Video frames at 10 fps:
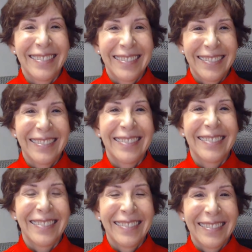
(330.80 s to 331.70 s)

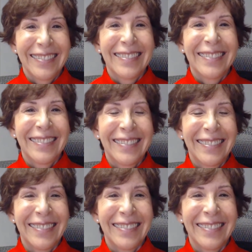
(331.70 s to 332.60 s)

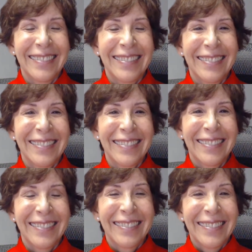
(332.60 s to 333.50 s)

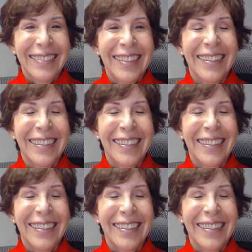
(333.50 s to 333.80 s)
(silent)